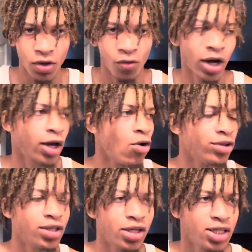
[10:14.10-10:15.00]
When I go
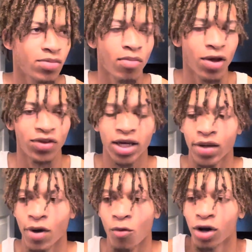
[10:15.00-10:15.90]
into the gym, I'm not thinking
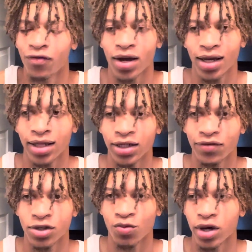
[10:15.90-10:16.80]
about what if I can't lift
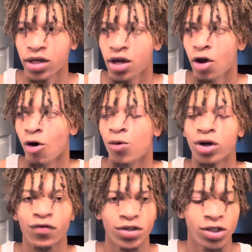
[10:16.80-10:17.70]
this weight or what
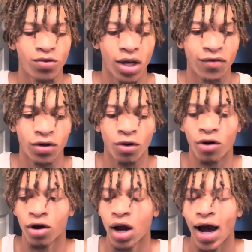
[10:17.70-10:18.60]
if it's too heavy
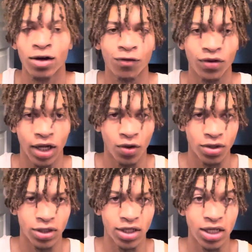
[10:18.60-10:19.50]
or I don't feel like going
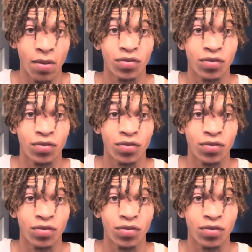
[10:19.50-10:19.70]
to the gym.